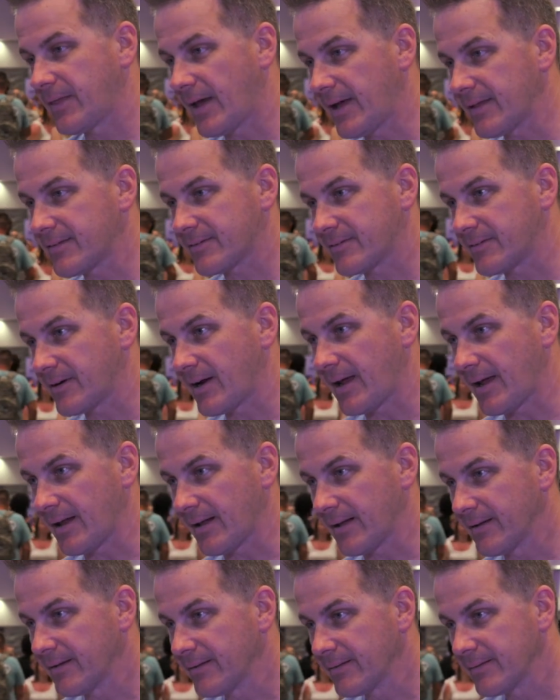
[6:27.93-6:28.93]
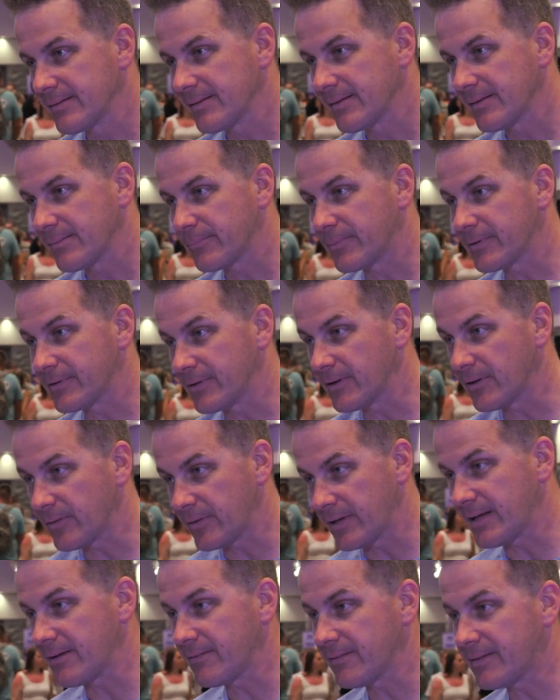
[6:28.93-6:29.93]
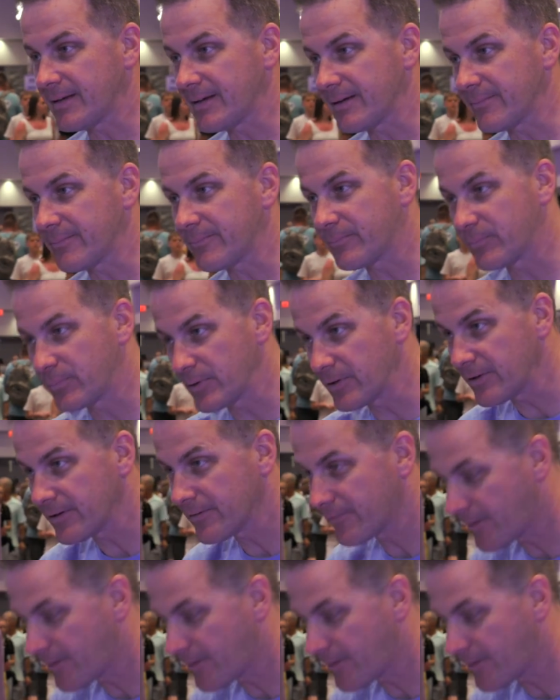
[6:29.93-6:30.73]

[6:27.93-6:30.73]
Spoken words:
That's great. But do you know the hidden thing of beauty